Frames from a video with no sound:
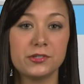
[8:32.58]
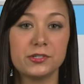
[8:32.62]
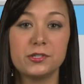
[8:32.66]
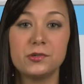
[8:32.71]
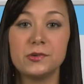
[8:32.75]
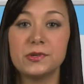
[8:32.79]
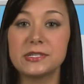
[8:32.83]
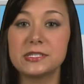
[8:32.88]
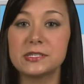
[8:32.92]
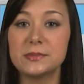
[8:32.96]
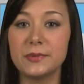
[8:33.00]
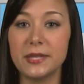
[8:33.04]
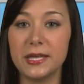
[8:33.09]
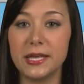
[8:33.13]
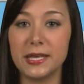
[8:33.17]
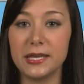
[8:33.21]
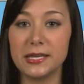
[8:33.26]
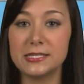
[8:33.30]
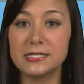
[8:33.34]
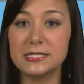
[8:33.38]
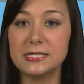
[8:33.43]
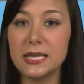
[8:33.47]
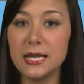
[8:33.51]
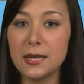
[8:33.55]
to display
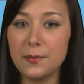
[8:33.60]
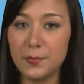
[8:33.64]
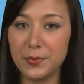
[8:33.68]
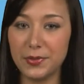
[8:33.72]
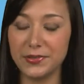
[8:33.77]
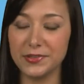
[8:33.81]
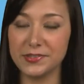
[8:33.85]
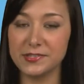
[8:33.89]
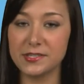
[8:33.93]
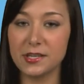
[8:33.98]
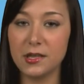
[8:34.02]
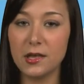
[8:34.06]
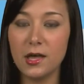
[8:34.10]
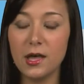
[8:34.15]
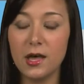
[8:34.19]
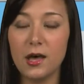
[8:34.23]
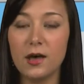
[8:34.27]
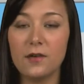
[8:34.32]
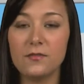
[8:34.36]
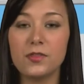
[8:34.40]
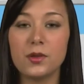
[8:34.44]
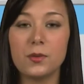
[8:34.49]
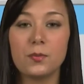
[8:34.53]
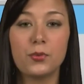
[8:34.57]
examples
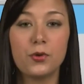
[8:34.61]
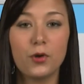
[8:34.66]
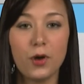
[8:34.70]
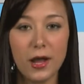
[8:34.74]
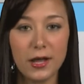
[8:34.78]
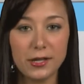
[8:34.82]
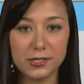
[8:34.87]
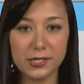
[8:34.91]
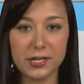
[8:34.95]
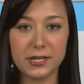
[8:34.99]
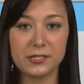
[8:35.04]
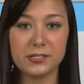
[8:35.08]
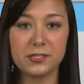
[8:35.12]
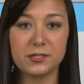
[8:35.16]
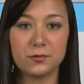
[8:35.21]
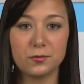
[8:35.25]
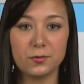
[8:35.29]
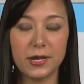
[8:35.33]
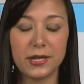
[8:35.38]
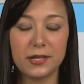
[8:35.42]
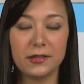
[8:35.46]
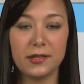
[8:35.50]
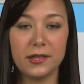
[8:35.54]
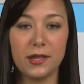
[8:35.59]
of their projects
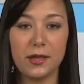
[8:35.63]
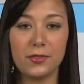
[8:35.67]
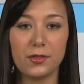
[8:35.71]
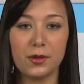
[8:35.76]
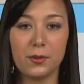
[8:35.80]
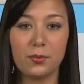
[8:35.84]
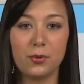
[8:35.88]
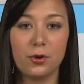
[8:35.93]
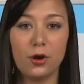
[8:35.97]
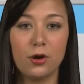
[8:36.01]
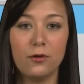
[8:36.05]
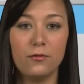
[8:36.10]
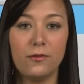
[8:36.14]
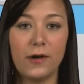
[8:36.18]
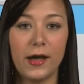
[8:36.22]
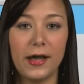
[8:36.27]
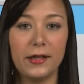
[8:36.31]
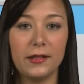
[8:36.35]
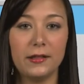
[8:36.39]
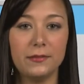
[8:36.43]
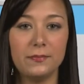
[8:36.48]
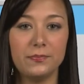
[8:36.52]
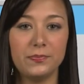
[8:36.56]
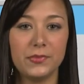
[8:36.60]
directly on their
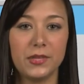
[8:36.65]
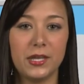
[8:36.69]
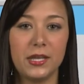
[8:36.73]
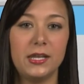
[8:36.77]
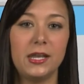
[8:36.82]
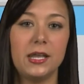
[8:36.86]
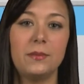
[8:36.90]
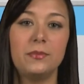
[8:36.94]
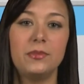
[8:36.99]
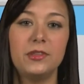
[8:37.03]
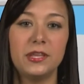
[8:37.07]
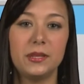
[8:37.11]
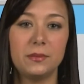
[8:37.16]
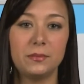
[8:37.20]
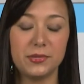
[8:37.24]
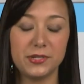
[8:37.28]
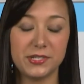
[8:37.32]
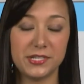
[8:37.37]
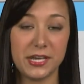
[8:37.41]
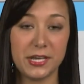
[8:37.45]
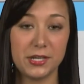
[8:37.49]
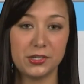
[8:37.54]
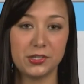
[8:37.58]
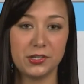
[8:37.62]
profile, enabling
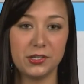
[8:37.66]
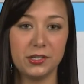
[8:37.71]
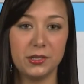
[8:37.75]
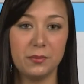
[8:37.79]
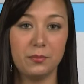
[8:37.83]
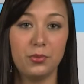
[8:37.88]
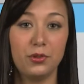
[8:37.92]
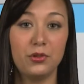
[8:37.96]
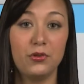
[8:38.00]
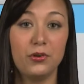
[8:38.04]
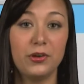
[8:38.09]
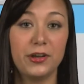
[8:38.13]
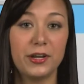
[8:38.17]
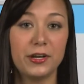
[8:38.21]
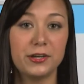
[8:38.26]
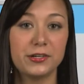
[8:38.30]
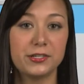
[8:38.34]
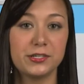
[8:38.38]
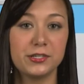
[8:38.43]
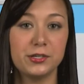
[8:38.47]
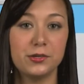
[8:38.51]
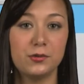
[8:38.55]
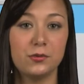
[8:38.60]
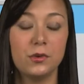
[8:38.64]
potential
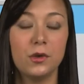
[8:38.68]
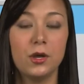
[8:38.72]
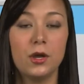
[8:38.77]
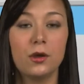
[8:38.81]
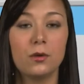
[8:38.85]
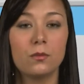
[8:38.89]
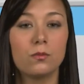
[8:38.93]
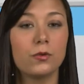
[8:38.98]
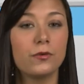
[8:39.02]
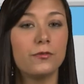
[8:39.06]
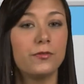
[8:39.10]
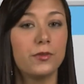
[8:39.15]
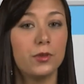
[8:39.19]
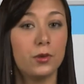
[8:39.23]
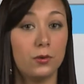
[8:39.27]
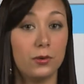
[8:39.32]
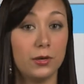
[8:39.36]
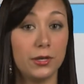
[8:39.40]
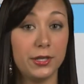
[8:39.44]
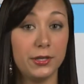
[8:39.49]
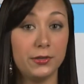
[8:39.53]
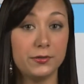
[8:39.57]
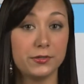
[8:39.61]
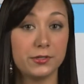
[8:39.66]
employers to review
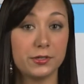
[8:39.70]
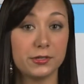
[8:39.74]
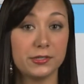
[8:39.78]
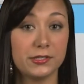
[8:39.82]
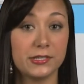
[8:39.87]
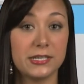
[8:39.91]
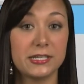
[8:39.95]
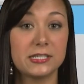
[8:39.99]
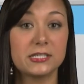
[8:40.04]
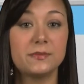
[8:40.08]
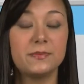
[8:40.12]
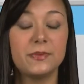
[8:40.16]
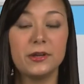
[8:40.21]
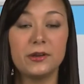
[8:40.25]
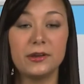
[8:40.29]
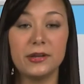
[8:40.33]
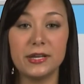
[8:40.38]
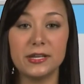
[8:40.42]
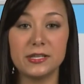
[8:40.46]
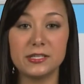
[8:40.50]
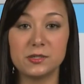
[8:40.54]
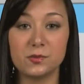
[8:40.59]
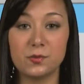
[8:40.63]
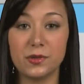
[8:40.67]
a user's
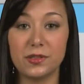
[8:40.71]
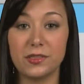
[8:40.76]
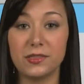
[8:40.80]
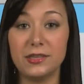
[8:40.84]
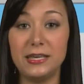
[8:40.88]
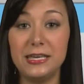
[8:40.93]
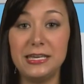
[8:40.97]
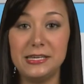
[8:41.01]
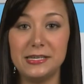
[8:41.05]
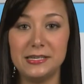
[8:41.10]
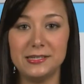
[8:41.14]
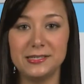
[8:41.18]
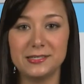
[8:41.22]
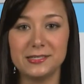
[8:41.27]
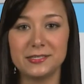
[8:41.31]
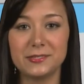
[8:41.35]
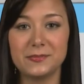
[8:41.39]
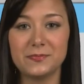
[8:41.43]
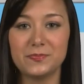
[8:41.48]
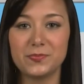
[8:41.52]
experience with ease.